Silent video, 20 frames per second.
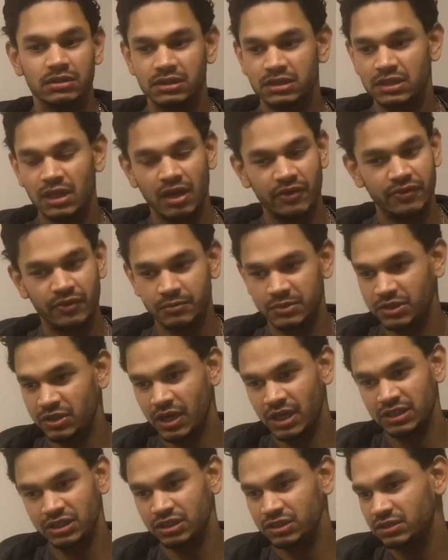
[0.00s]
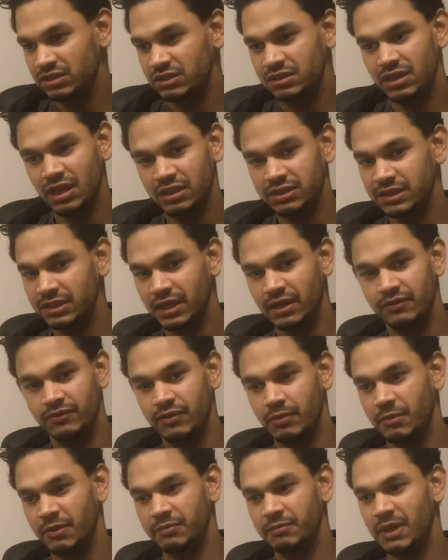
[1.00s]
start from scratch, start again
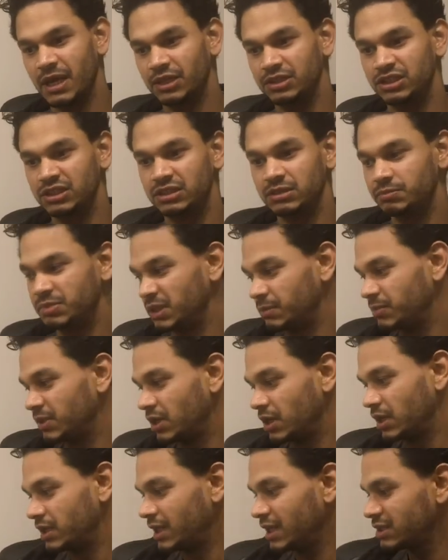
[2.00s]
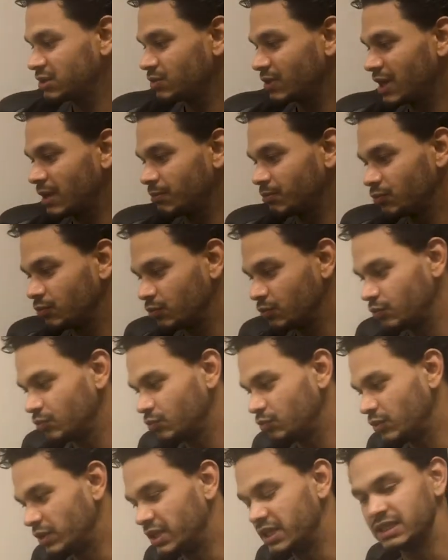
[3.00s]
from a blank sheet of paper, and that's what happened
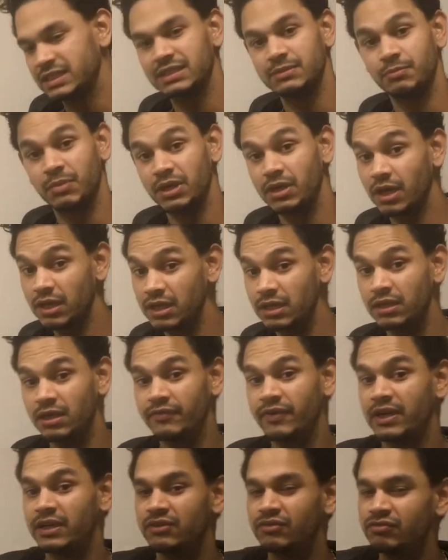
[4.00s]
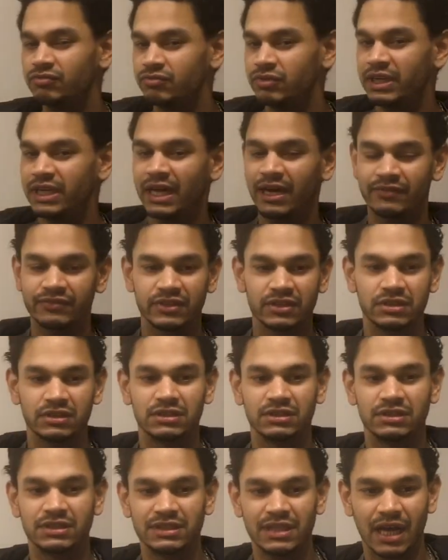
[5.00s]
with this. But luckily enough, I didn't really have to
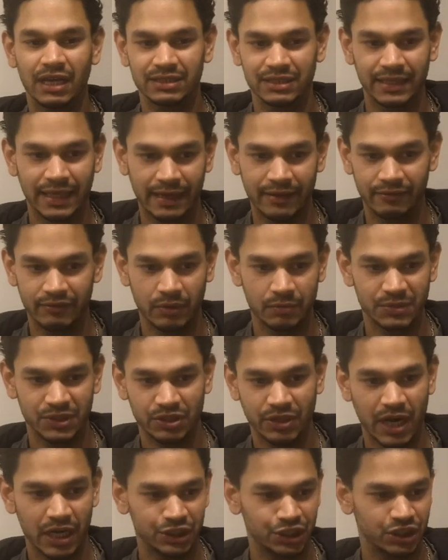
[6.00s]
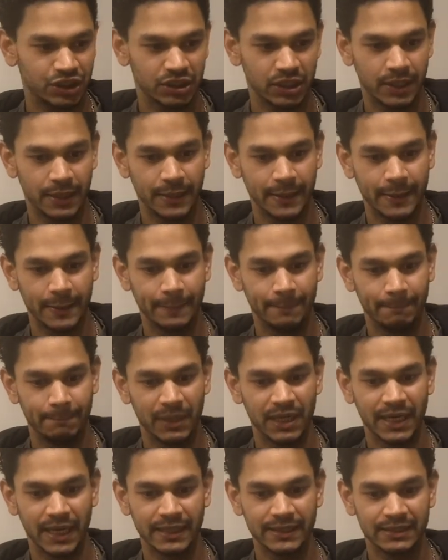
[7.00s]
start again from scratch. But
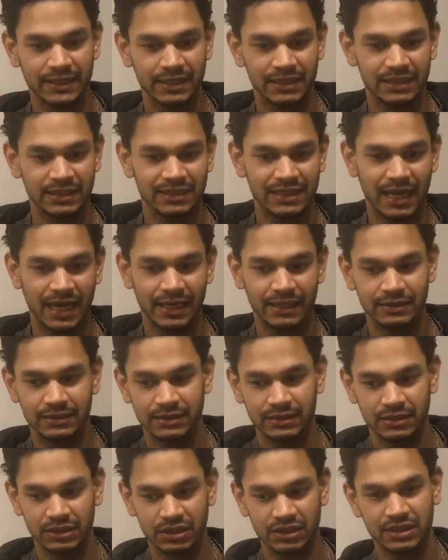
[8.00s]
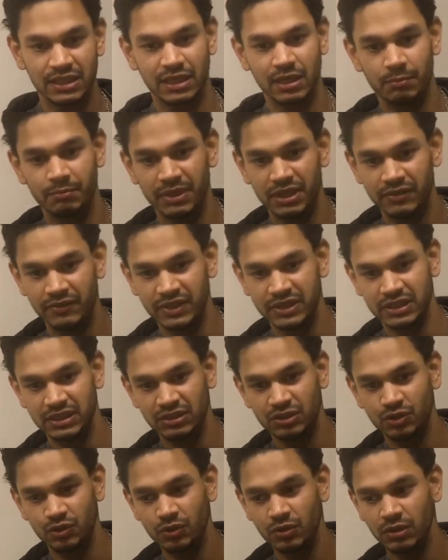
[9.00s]
I did decide to just take a bit of a
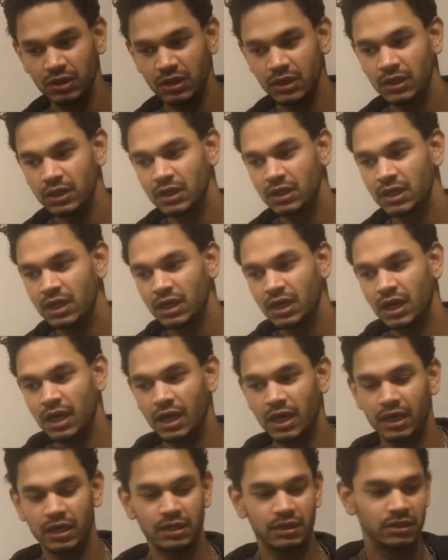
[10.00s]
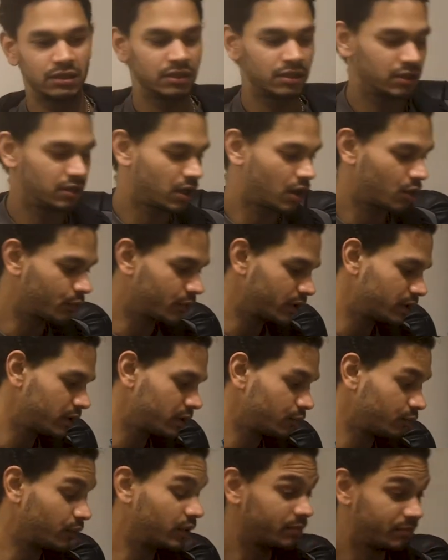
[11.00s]
detour, and now
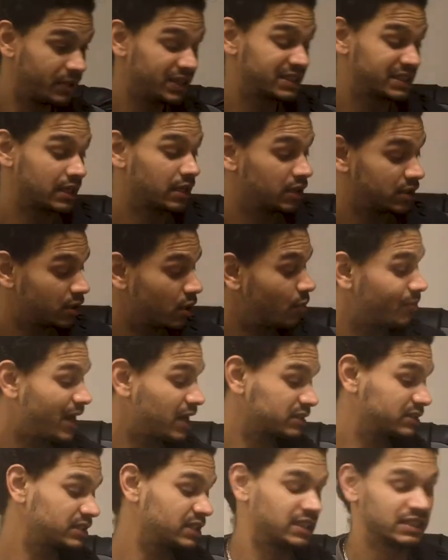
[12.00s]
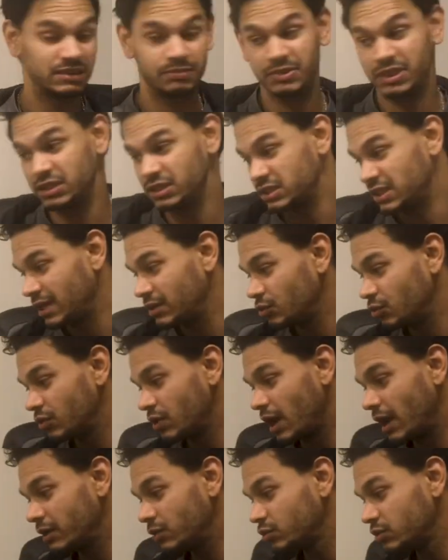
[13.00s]
we're basically now back to this, because I
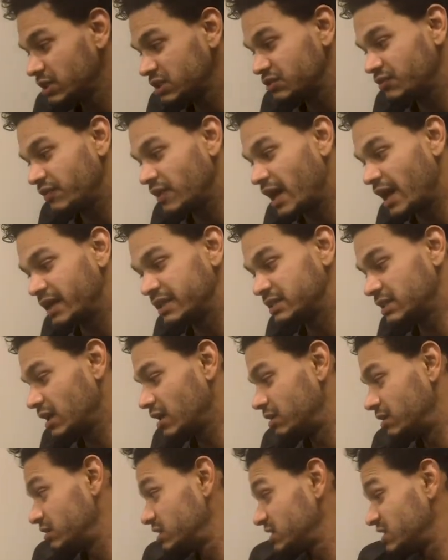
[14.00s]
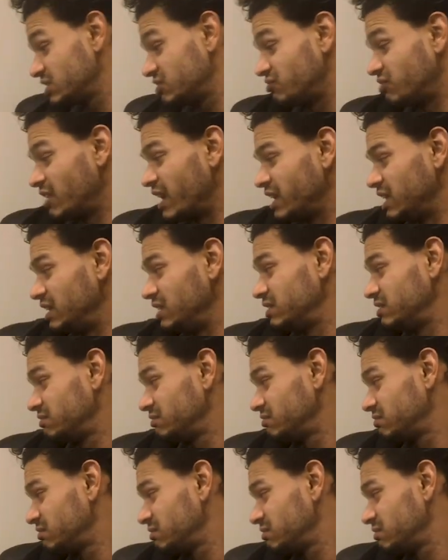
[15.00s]
know this flies and this is ready.